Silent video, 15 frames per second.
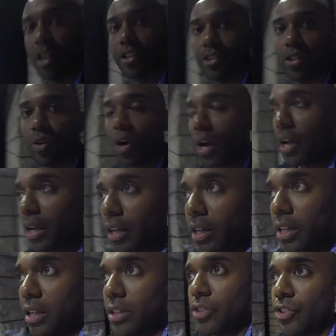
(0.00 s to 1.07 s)
So
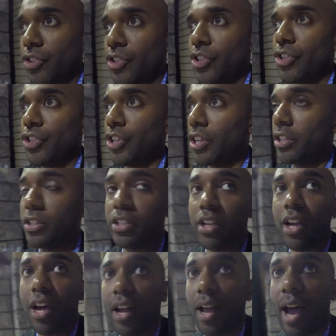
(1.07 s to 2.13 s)
I just
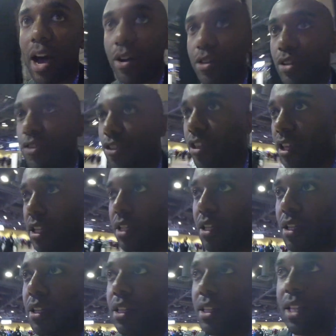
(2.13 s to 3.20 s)
got out of
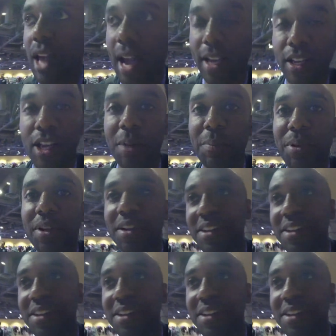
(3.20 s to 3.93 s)
the lineup